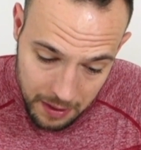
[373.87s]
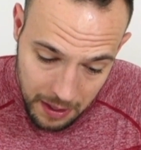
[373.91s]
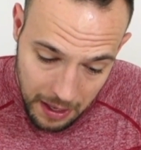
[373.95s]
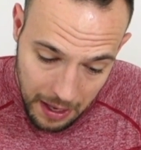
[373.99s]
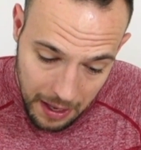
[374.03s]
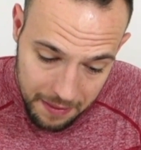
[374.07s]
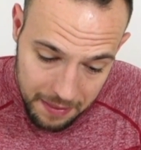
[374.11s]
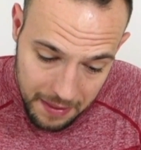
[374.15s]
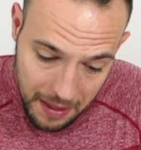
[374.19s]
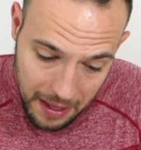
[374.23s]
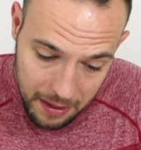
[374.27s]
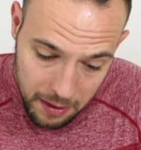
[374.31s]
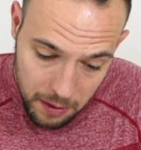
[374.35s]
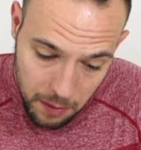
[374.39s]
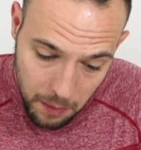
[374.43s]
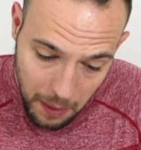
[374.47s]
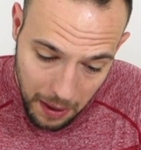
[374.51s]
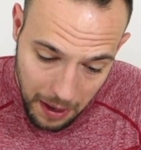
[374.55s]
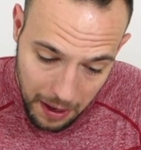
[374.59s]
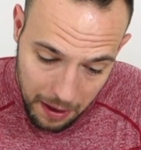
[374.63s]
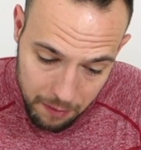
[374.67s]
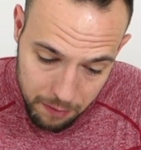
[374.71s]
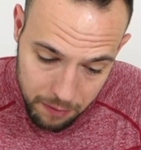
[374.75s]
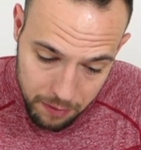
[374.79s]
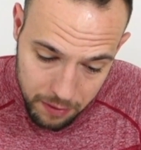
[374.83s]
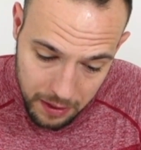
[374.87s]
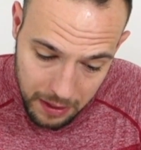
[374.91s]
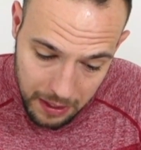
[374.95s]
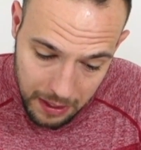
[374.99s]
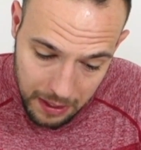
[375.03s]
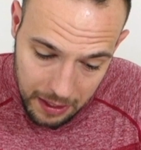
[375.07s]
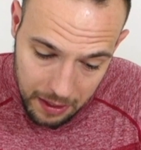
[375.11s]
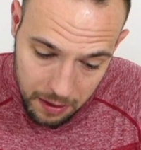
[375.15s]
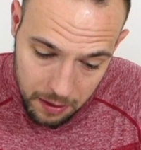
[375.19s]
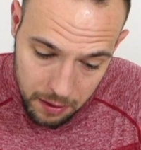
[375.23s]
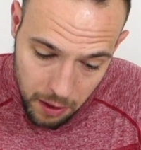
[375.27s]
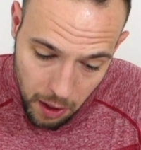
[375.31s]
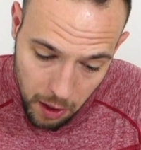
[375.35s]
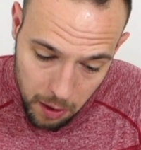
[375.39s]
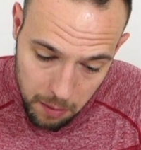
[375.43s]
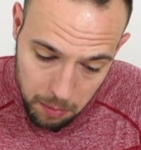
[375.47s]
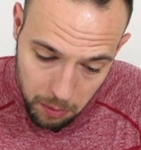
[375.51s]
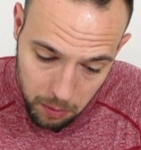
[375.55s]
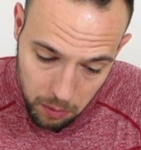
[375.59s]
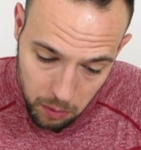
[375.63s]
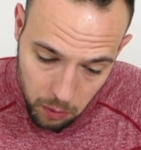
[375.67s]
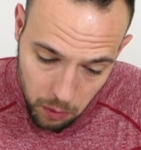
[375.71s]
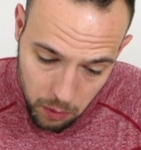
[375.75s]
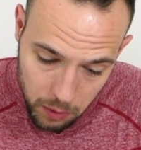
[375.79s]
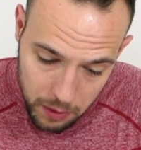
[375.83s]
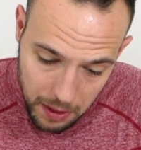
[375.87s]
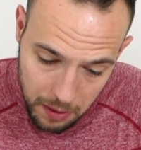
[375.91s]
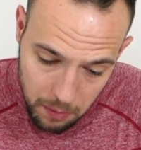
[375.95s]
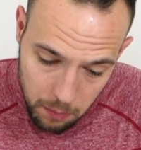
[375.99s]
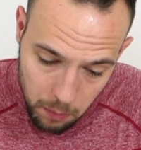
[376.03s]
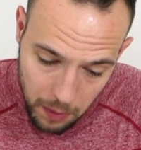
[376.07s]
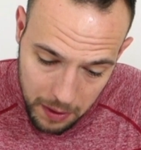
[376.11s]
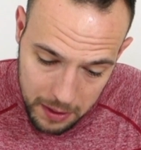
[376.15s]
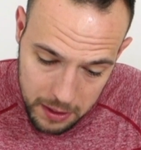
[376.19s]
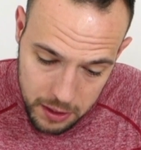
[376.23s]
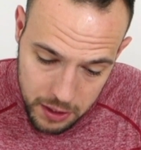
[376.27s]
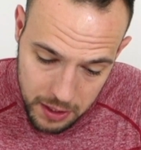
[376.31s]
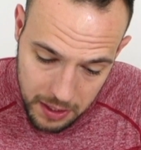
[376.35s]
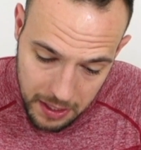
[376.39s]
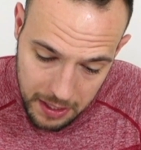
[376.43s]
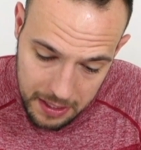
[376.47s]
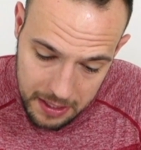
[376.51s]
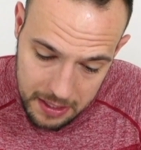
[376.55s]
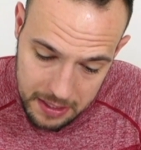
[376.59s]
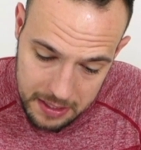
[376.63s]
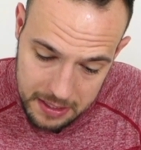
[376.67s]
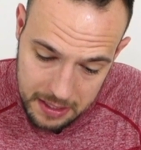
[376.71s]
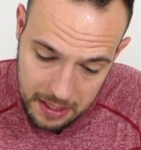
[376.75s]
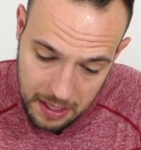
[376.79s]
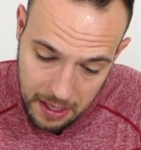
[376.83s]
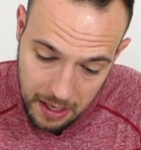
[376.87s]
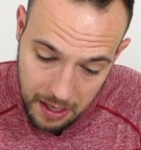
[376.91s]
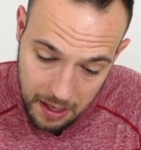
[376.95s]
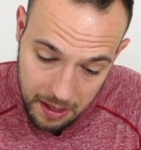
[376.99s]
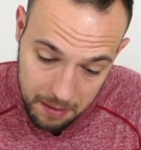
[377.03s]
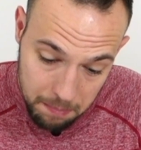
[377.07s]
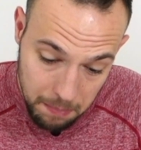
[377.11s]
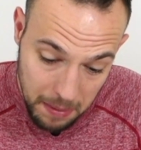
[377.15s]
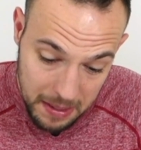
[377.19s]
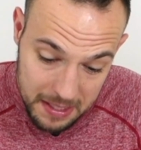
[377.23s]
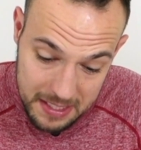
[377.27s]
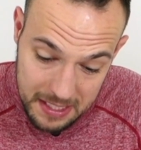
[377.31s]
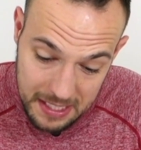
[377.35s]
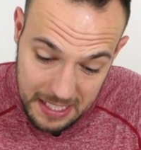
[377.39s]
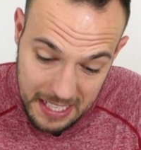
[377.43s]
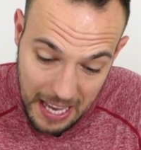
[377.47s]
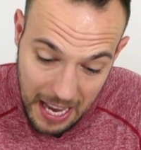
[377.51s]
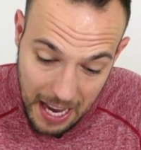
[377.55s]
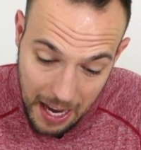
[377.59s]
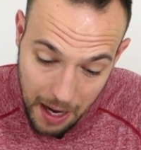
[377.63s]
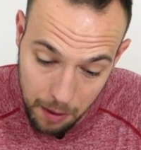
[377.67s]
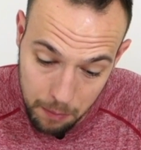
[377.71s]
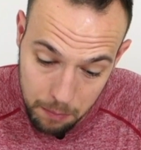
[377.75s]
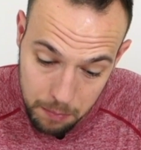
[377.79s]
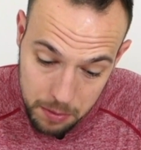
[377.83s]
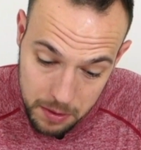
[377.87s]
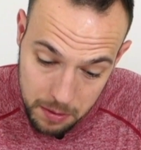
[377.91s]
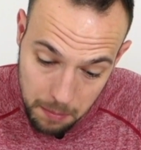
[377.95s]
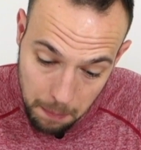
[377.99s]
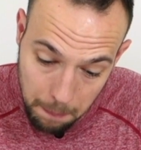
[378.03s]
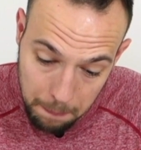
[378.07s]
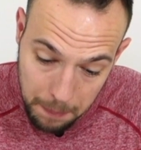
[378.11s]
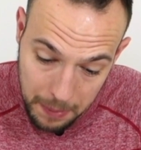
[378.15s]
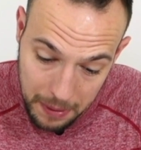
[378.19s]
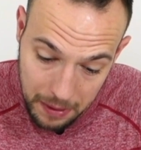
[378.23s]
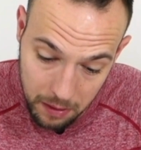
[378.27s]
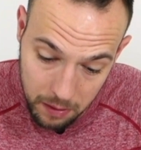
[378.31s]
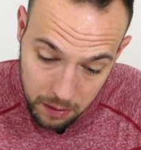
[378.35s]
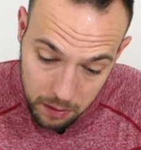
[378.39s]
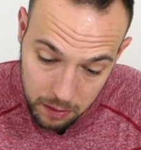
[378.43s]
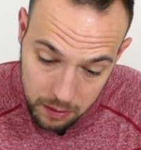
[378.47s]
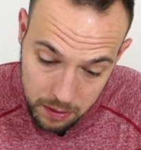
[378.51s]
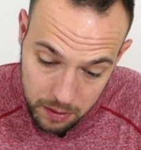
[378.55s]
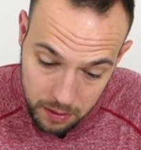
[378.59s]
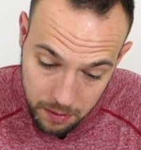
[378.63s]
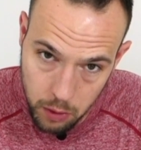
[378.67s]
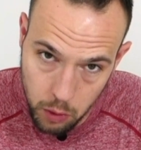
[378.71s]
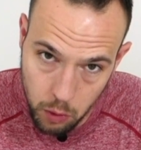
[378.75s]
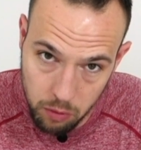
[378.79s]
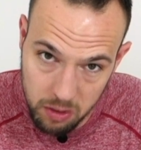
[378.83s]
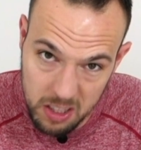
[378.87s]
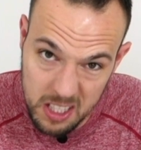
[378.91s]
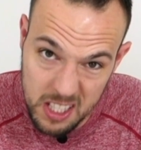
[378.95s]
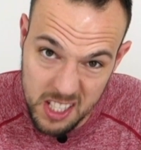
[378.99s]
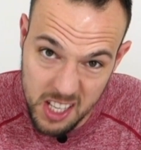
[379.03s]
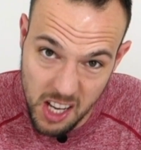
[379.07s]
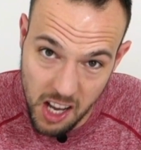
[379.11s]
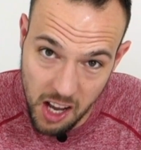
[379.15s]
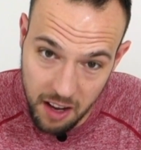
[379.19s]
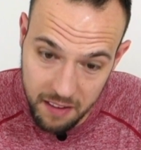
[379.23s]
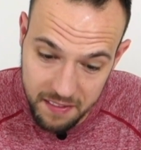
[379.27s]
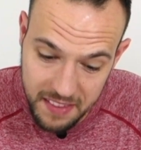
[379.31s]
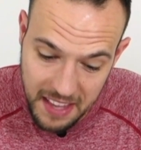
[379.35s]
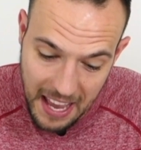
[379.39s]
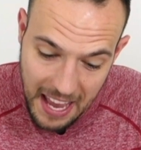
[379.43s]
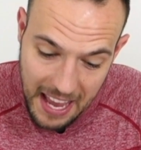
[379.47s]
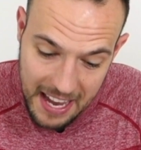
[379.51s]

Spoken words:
And then you have the noble orchid, which is basically helps build your reserved